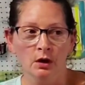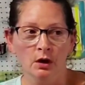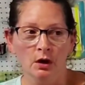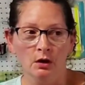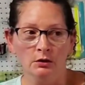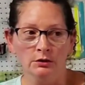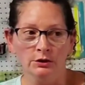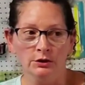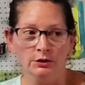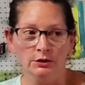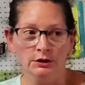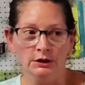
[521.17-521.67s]

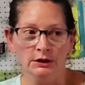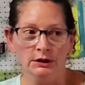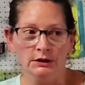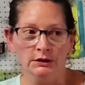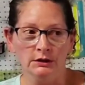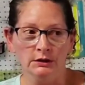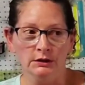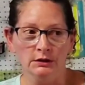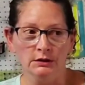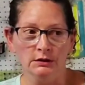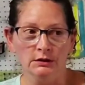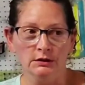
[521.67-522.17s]
alternate
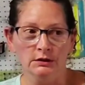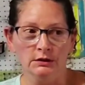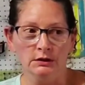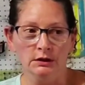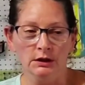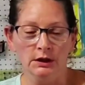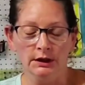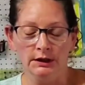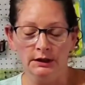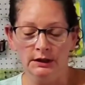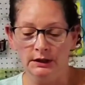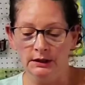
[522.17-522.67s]

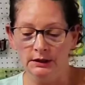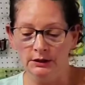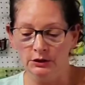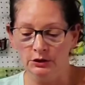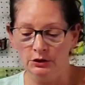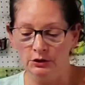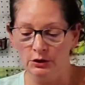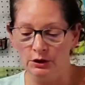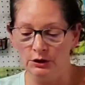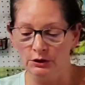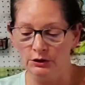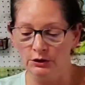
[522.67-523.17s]
cutting
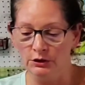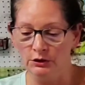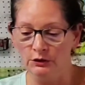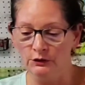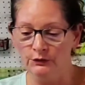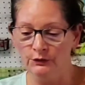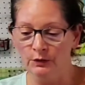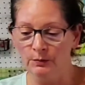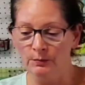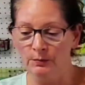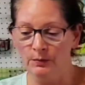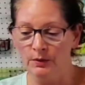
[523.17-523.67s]

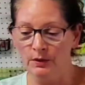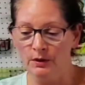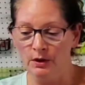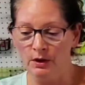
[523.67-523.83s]
instructions for